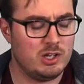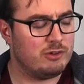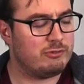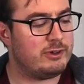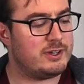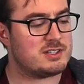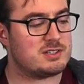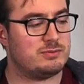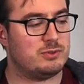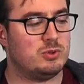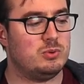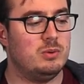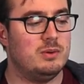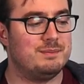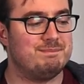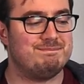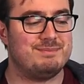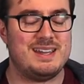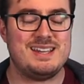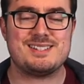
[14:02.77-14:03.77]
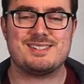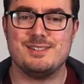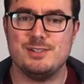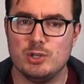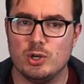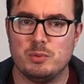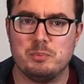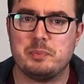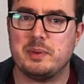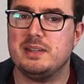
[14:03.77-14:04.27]
First of all, it's
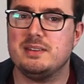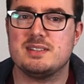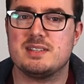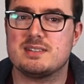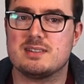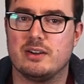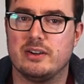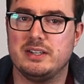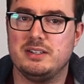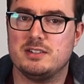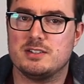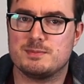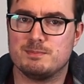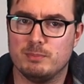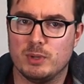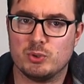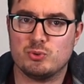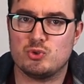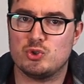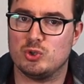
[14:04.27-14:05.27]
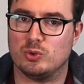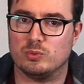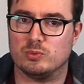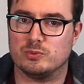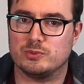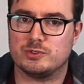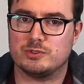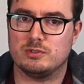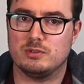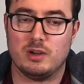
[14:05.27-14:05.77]
not been designed as
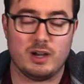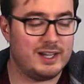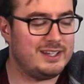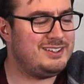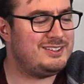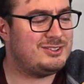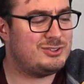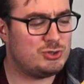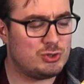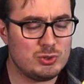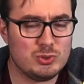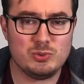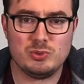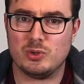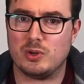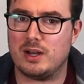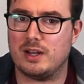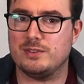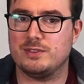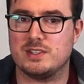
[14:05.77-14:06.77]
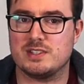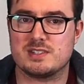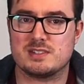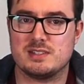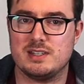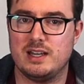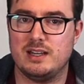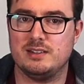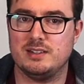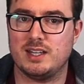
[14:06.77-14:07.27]
modules. I do not
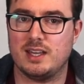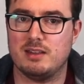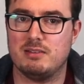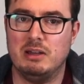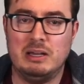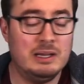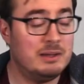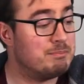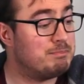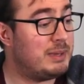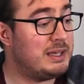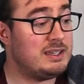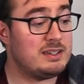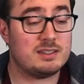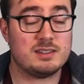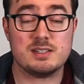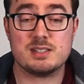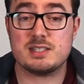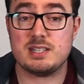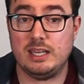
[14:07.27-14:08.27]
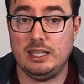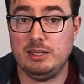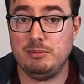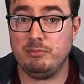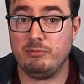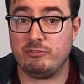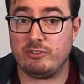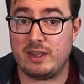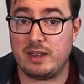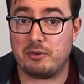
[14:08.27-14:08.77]
understand it. Make the
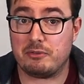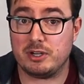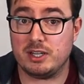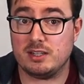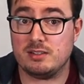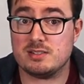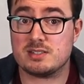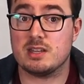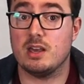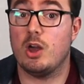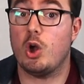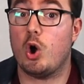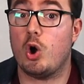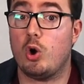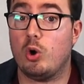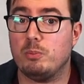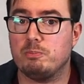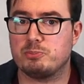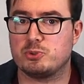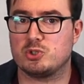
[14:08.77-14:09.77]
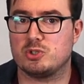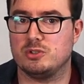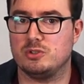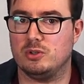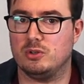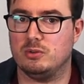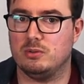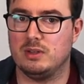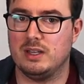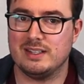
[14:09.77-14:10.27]
team variant
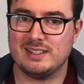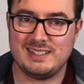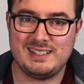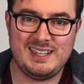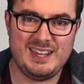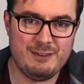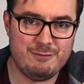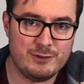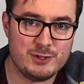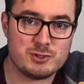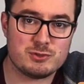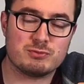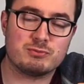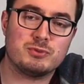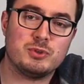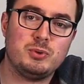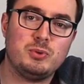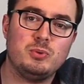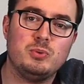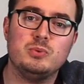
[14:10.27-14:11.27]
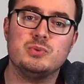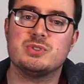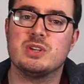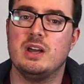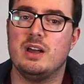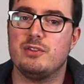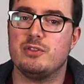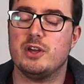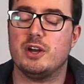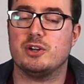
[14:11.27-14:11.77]
optional. Give us rules
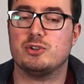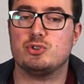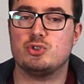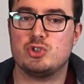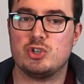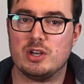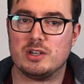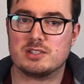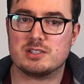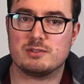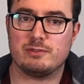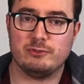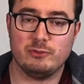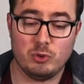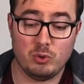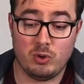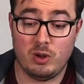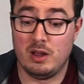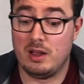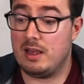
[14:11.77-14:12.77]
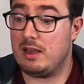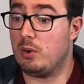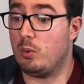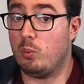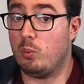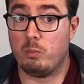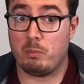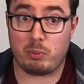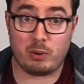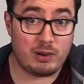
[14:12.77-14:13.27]
that are just for
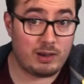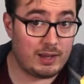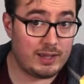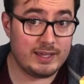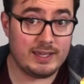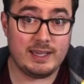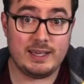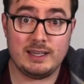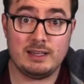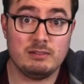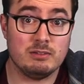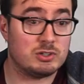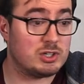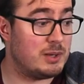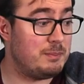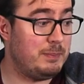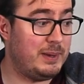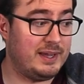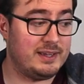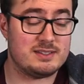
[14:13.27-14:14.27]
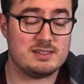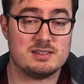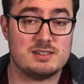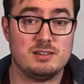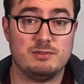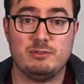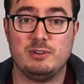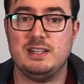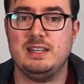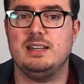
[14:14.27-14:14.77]
playing
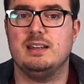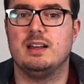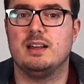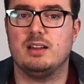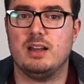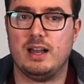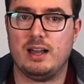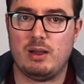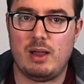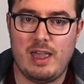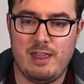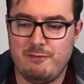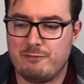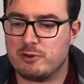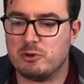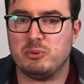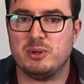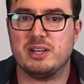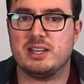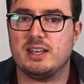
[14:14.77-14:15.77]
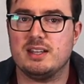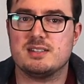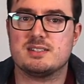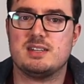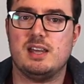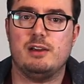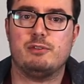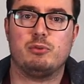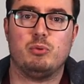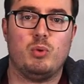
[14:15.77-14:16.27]
competitively, everyone
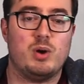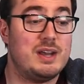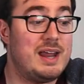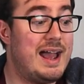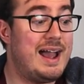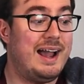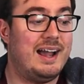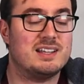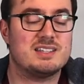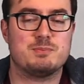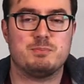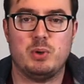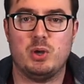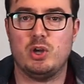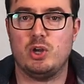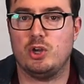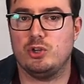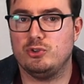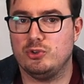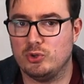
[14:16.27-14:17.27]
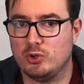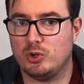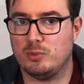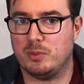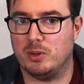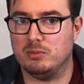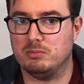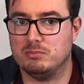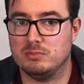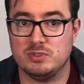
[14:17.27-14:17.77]
against everyone as per
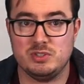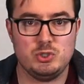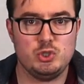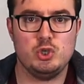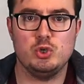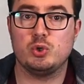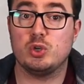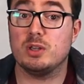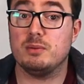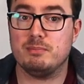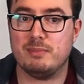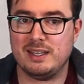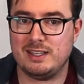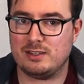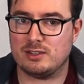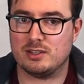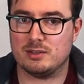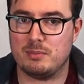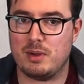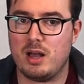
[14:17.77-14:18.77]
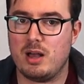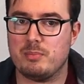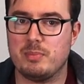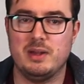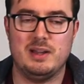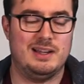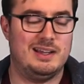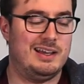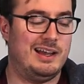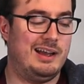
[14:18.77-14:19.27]
normal. You can make them up
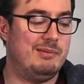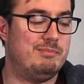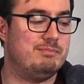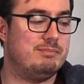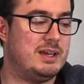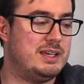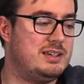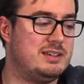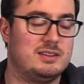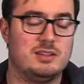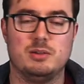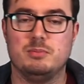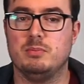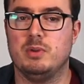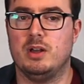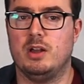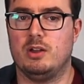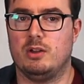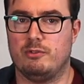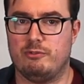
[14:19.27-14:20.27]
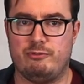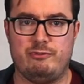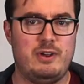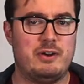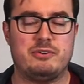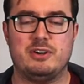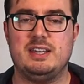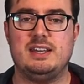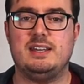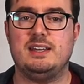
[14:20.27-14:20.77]
and make them
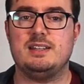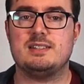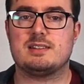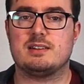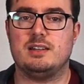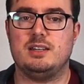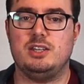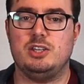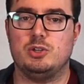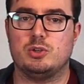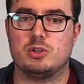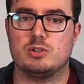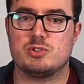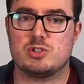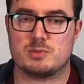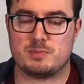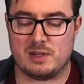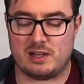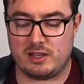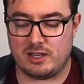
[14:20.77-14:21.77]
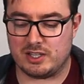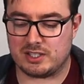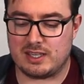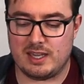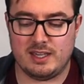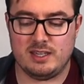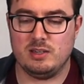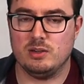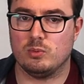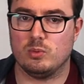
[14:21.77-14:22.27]
very easily. You can just be like,
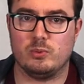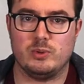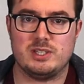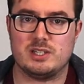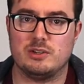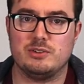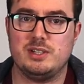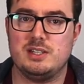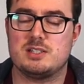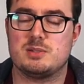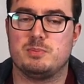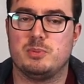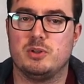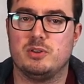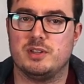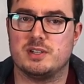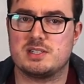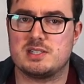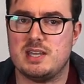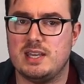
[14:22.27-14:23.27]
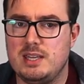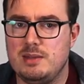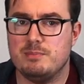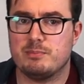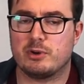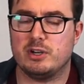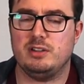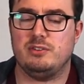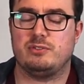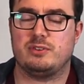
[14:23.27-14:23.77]
okay, well, we don't need to put the team
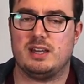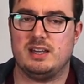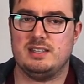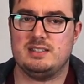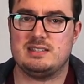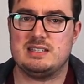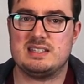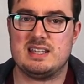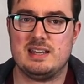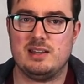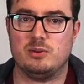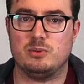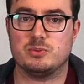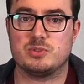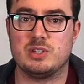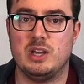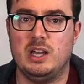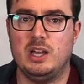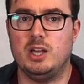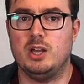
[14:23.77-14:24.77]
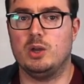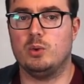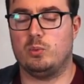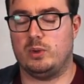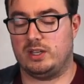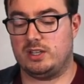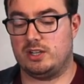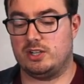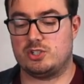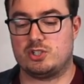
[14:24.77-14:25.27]
briefcases out.
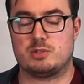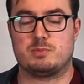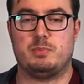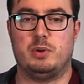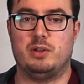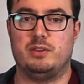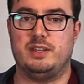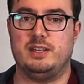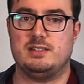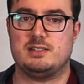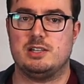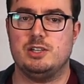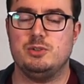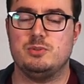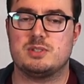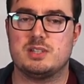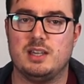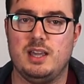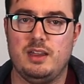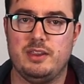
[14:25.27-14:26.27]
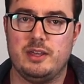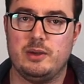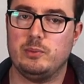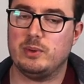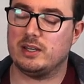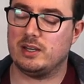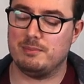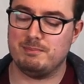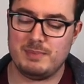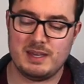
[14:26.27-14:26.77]
We're going to just put these loot together.
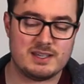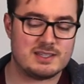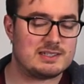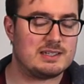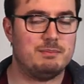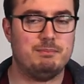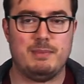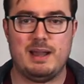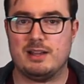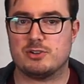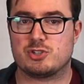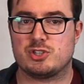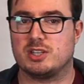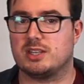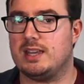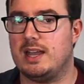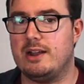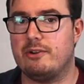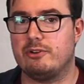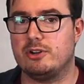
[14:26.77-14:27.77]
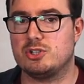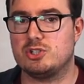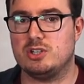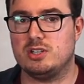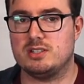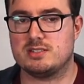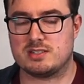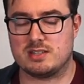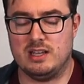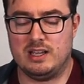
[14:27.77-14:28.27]
We're going to mix and match the
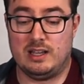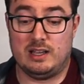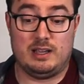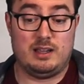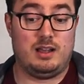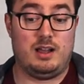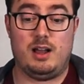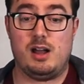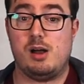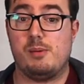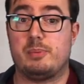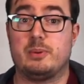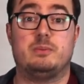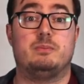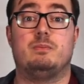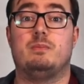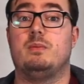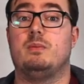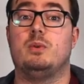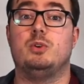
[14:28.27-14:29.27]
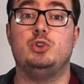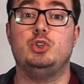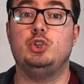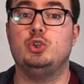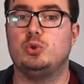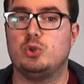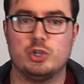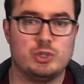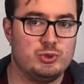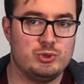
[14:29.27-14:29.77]
carriages up.
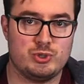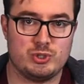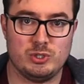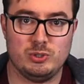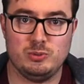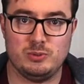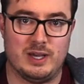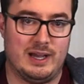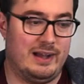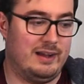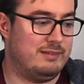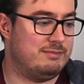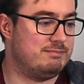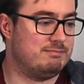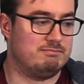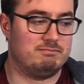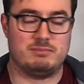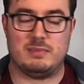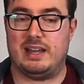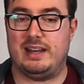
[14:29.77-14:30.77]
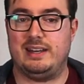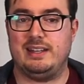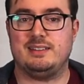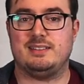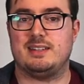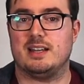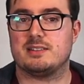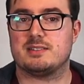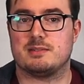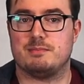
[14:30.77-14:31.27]
You can do that. And
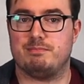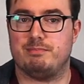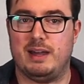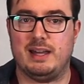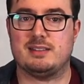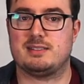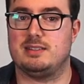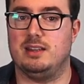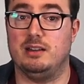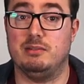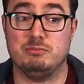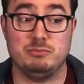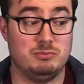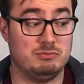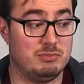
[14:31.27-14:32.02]
it doesn't matter.